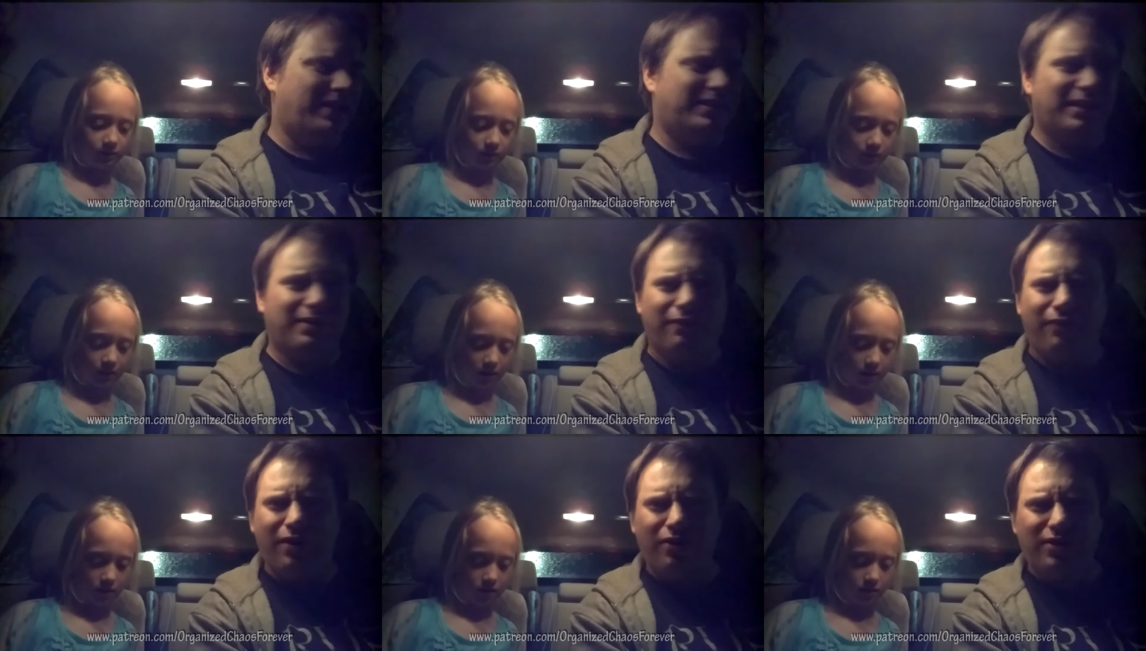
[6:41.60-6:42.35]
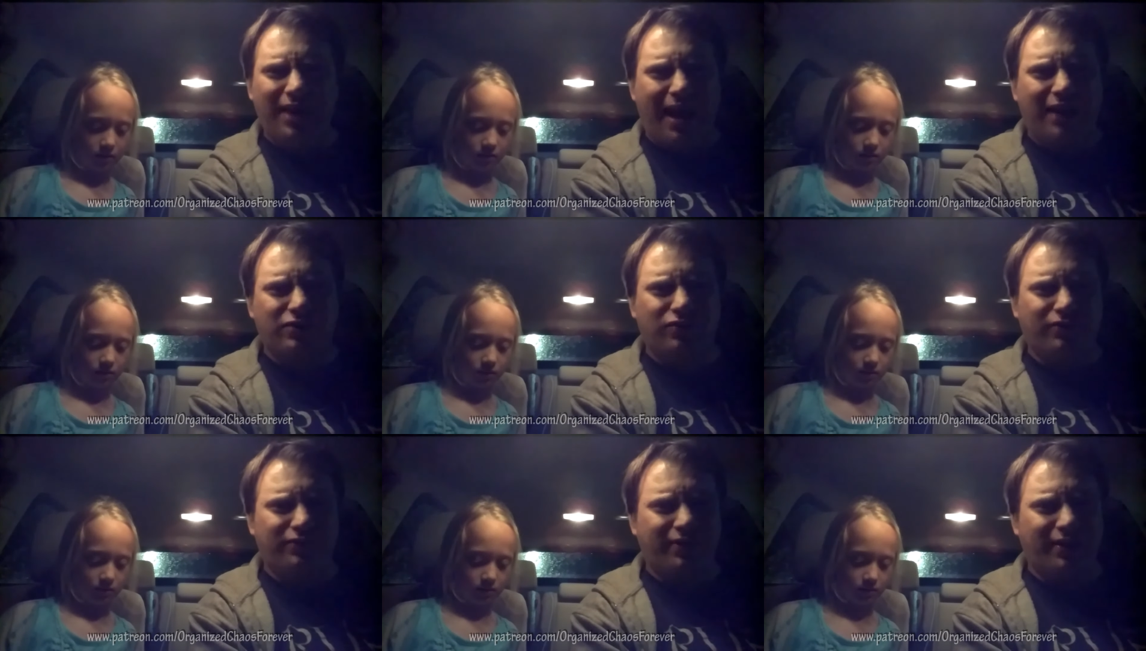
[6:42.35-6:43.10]
Speaker 1: it didn't feel
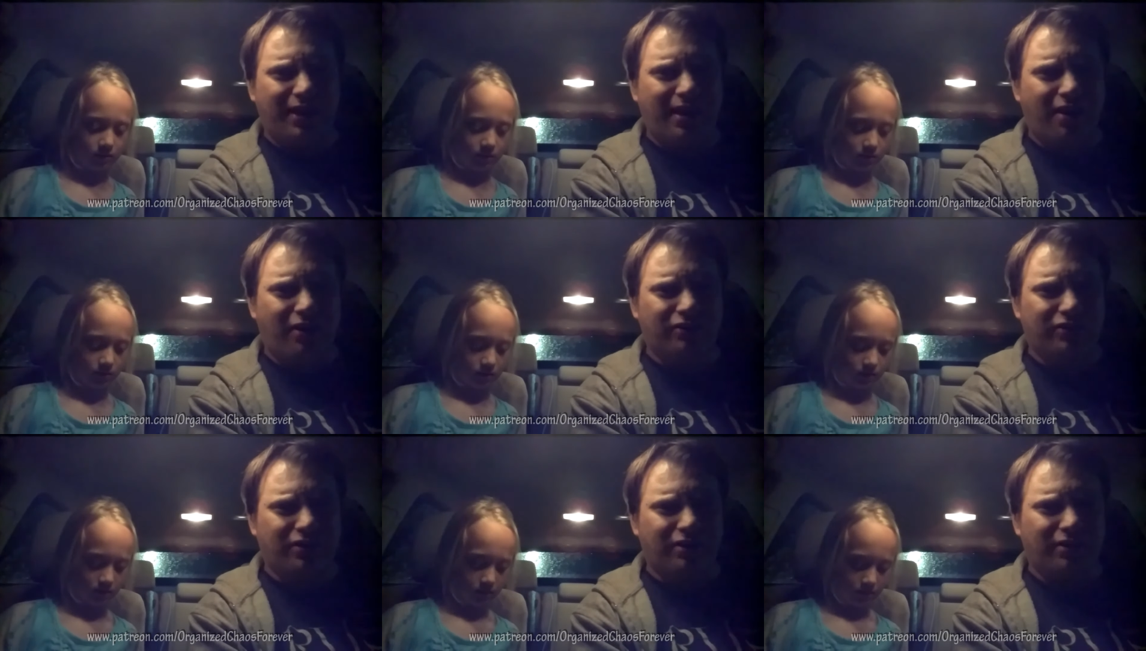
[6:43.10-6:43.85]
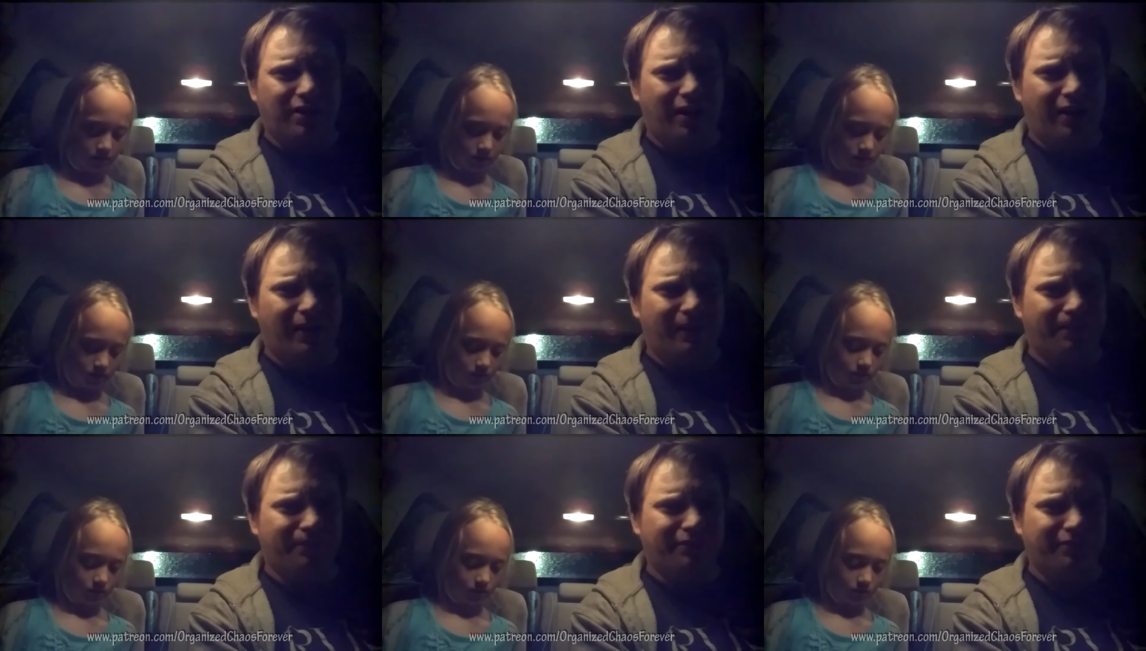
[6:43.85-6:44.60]
natural for the character.
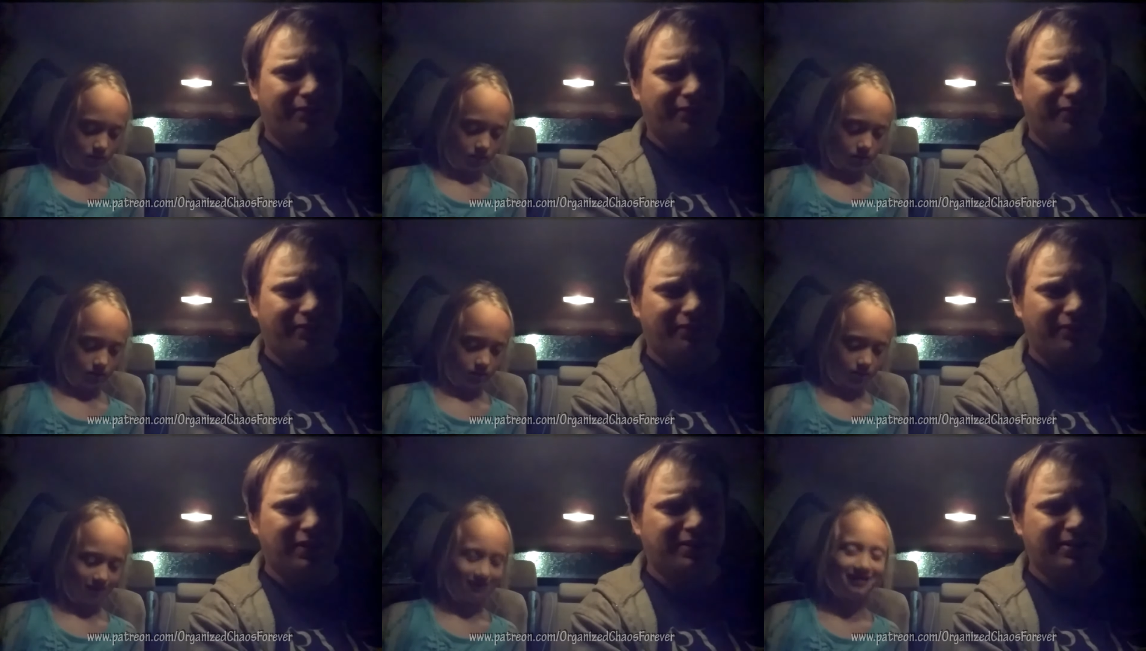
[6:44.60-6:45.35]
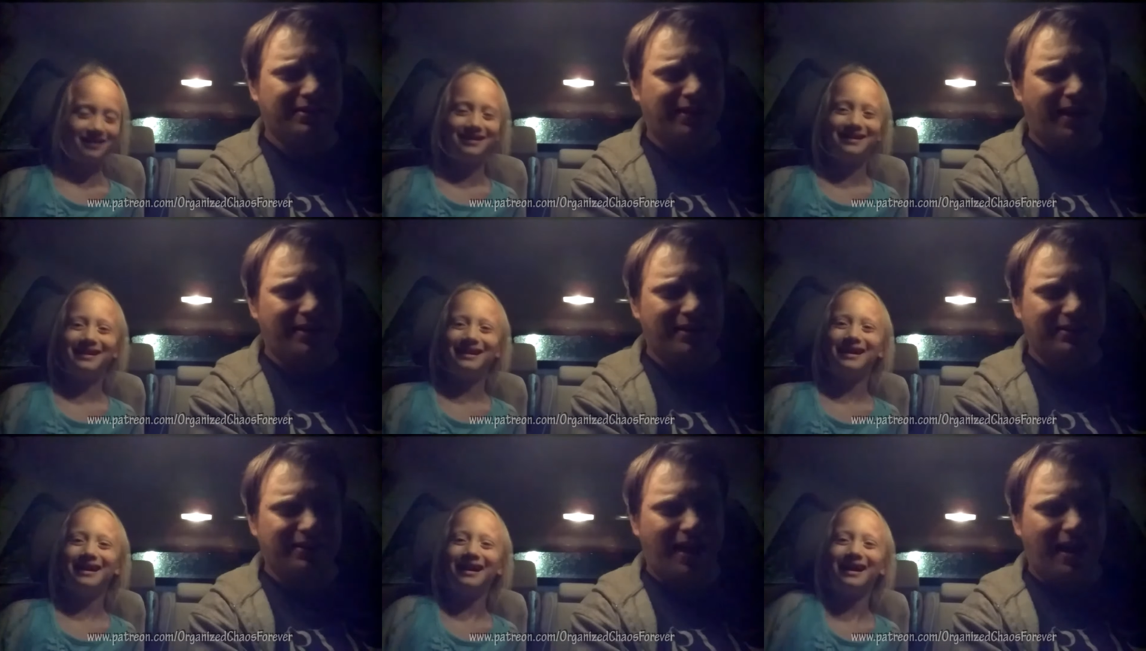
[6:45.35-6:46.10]
Um, to just let
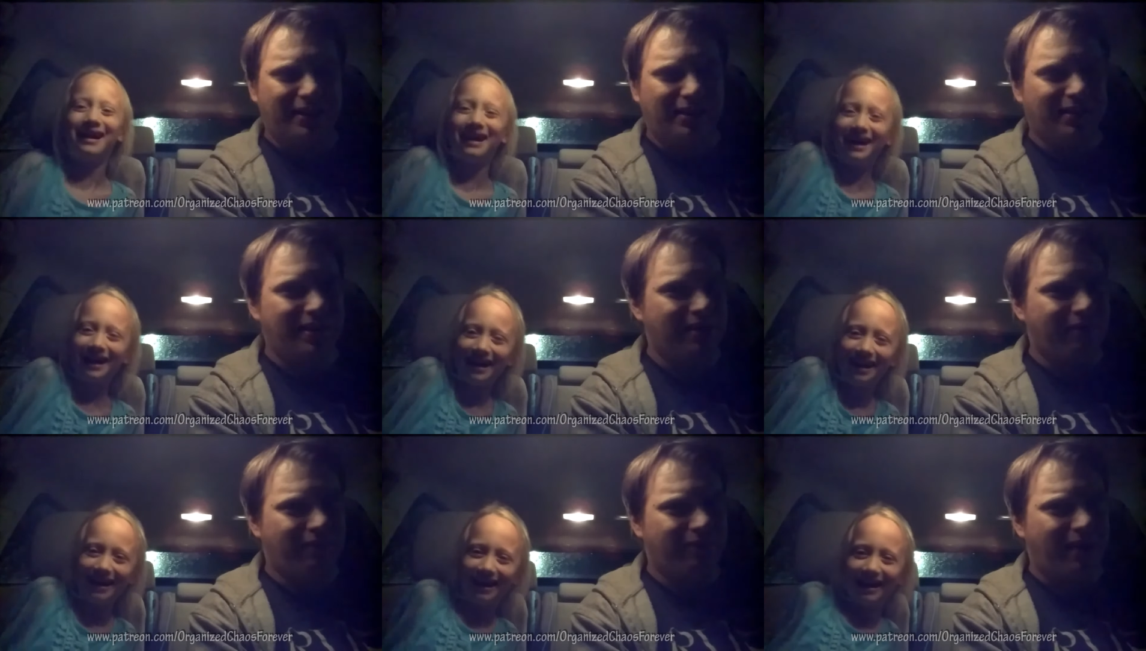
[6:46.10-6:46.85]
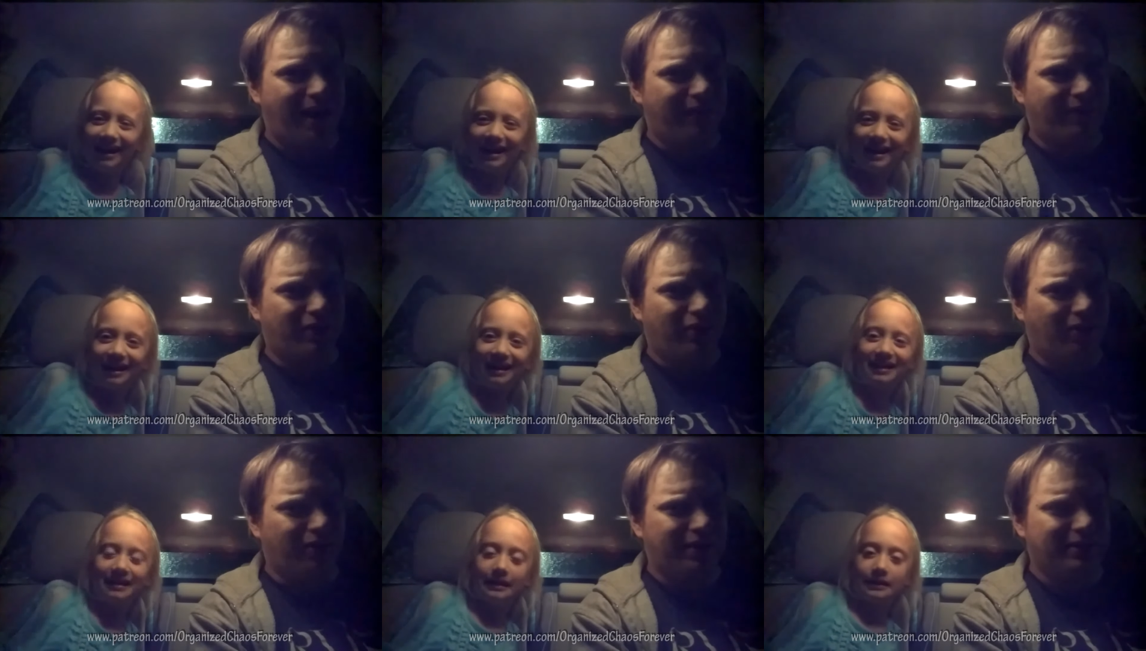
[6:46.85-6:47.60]
this guy live after
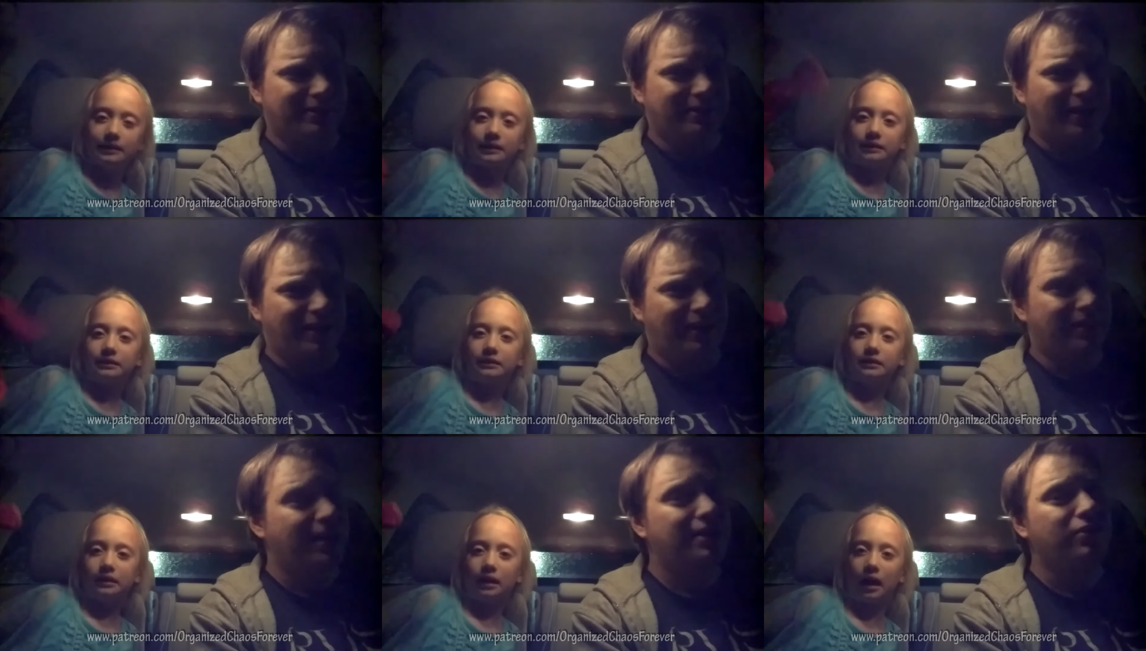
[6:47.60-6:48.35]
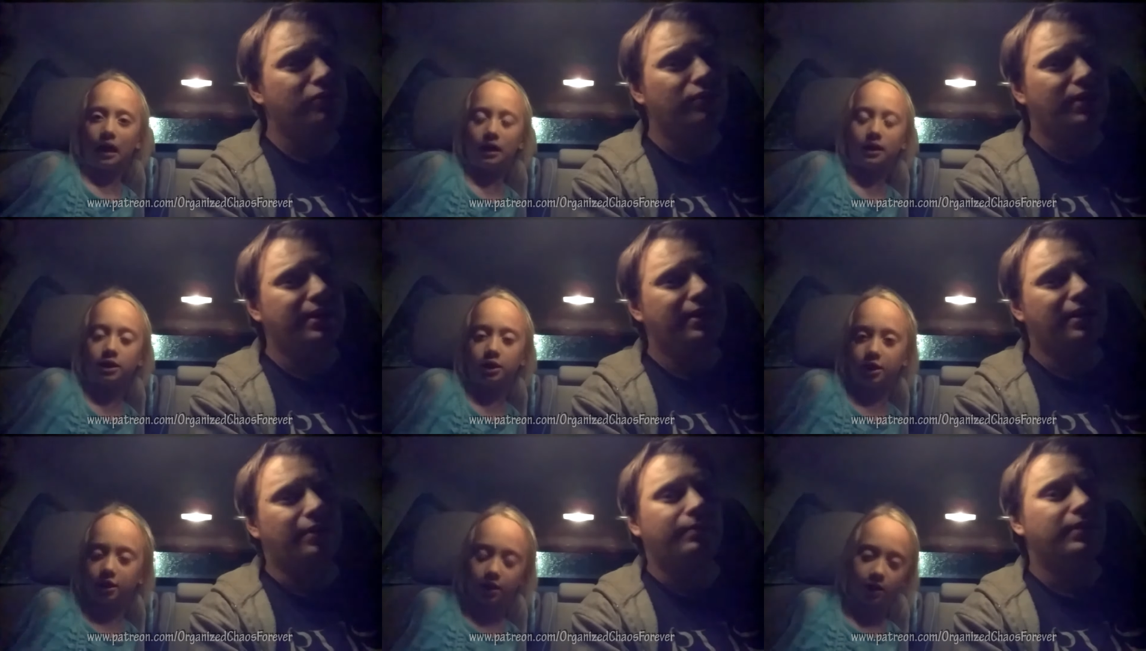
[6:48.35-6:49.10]
all he's done. And they do
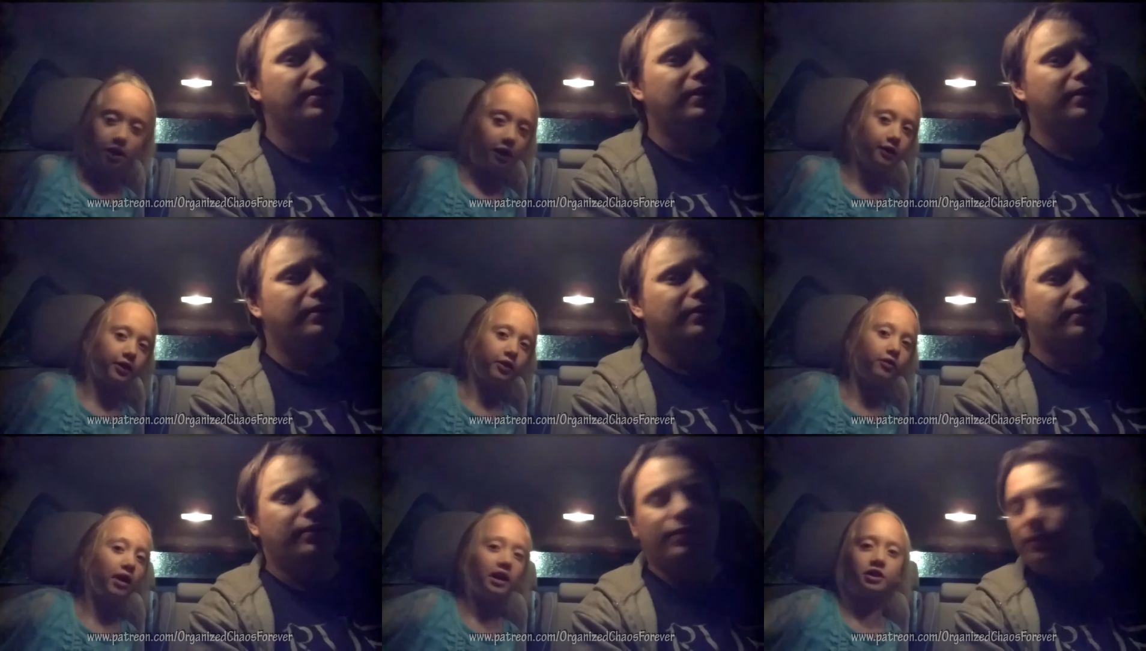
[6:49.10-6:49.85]
link him.
Speaker 2: To tell you,